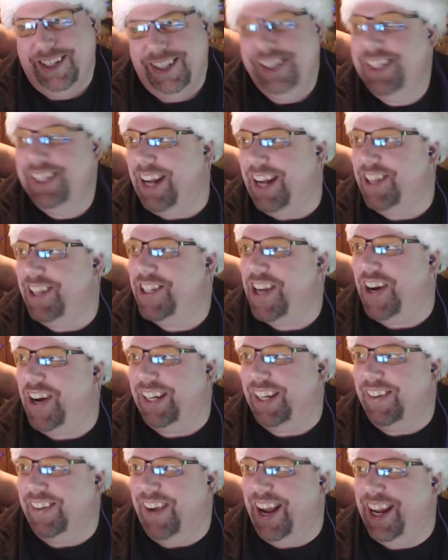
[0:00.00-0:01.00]
You gotta show
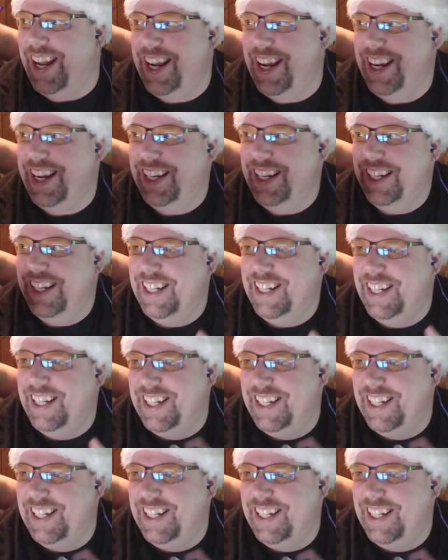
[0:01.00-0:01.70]
it. You ready? Yeah.